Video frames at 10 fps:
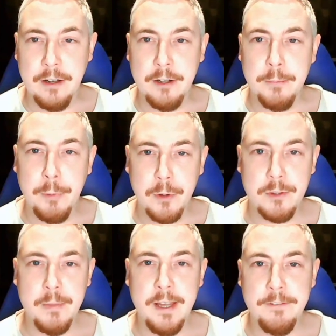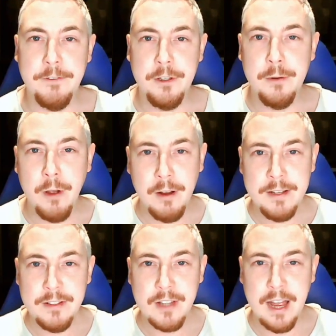I'd unbox them here for you
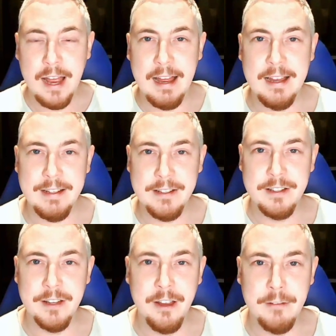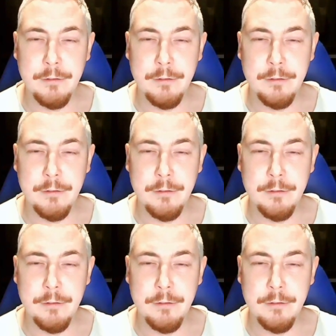guys and uh,